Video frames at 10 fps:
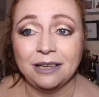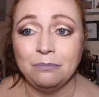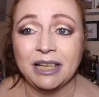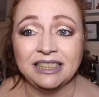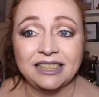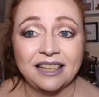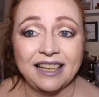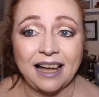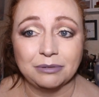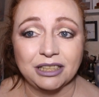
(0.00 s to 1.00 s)
it means
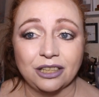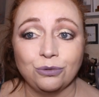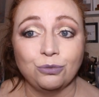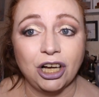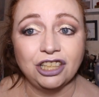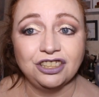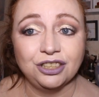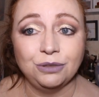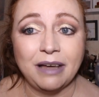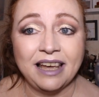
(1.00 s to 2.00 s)
the absolute world
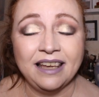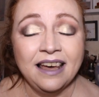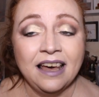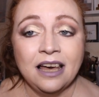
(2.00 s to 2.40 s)
to me